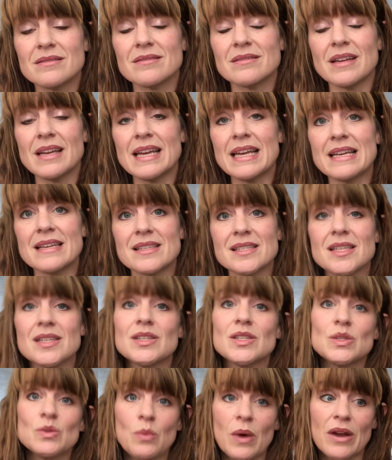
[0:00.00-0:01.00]
his
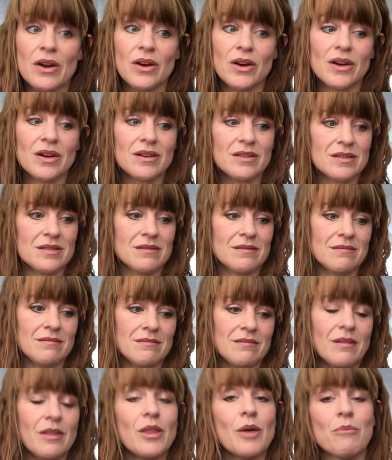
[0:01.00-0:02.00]
sweater
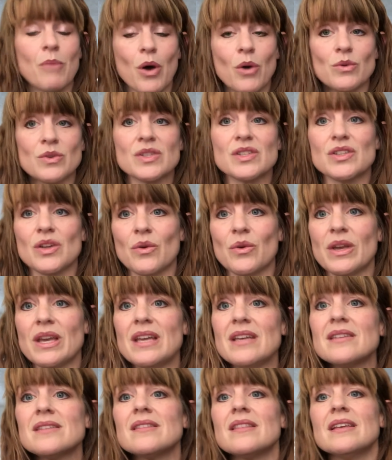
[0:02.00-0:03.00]
the most. So
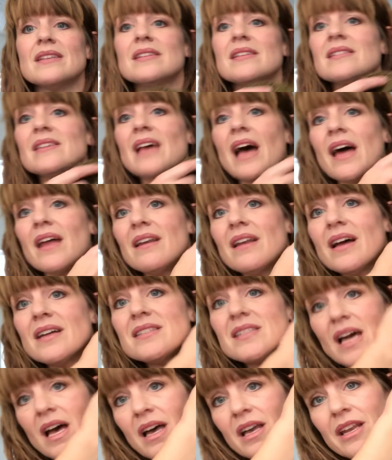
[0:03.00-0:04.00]
he's this has gotten a
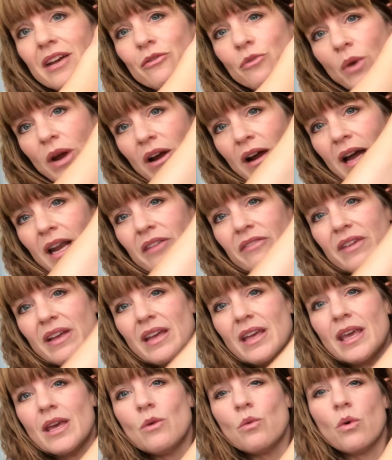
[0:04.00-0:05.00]
ton of wear out of it.
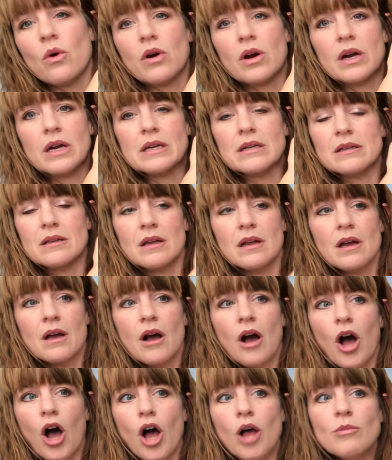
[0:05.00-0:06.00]
He wore it
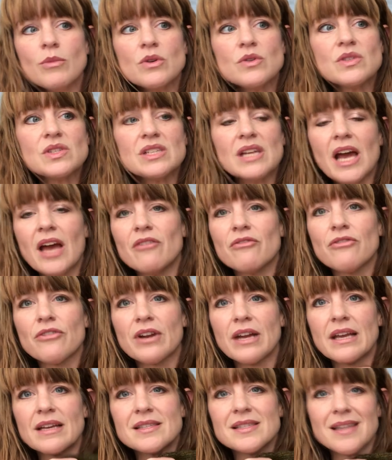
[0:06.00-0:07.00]
almost
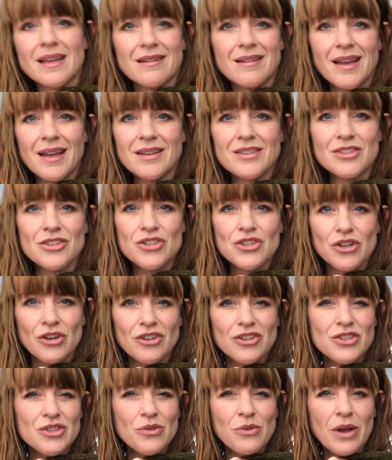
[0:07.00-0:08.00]
every Sunday to
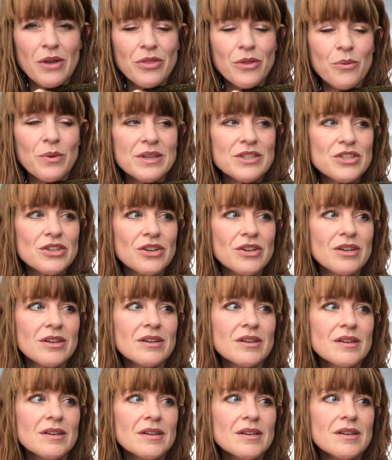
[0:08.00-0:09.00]
church throughout the winter,
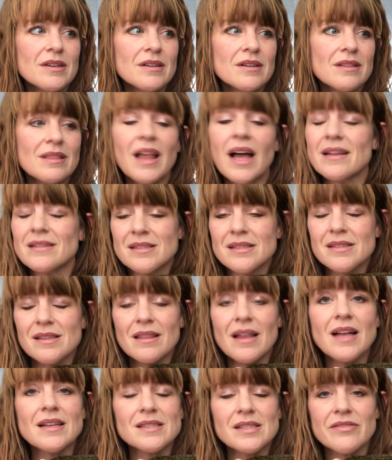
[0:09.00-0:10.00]
lots
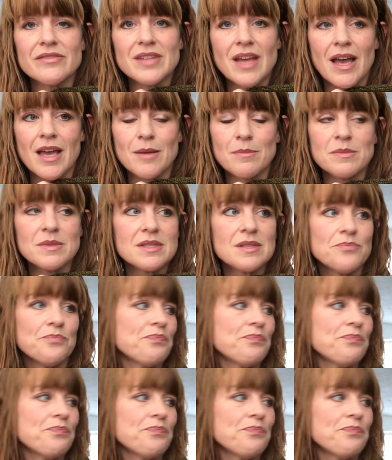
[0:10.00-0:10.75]
lots of times.